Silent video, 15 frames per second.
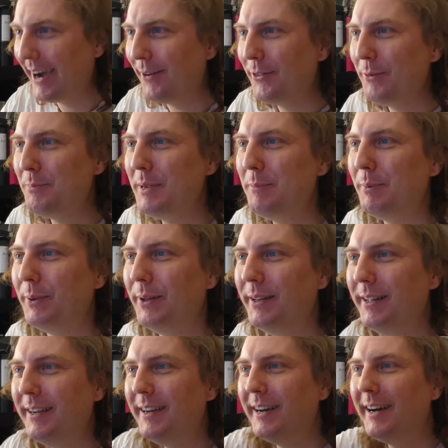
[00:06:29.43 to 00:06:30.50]
count the
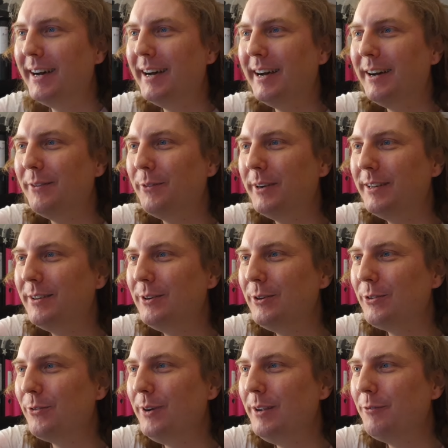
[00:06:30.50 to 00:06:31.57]
people. Uh, one,
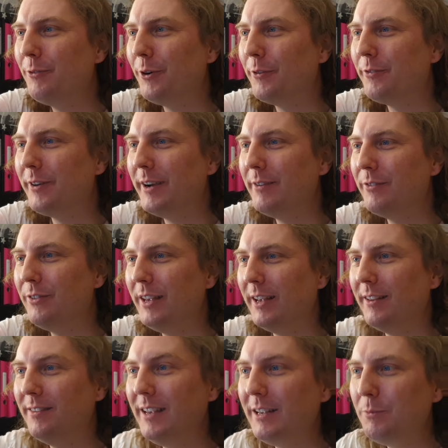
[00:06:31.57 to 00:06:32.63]
two, three, four, five,
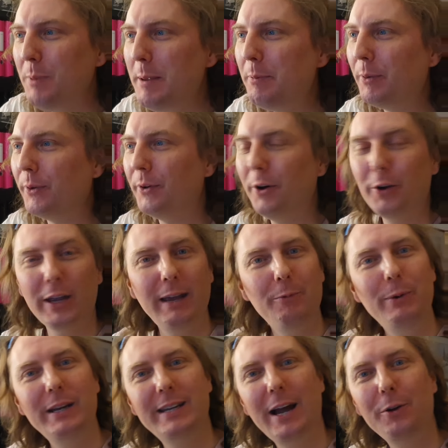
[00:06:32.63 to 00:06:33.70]
six, six people. Okay,
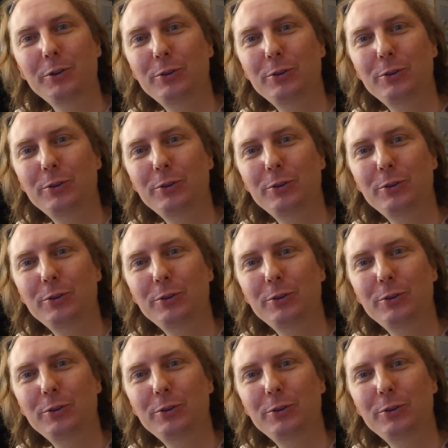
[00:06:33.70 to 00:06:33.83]
we're down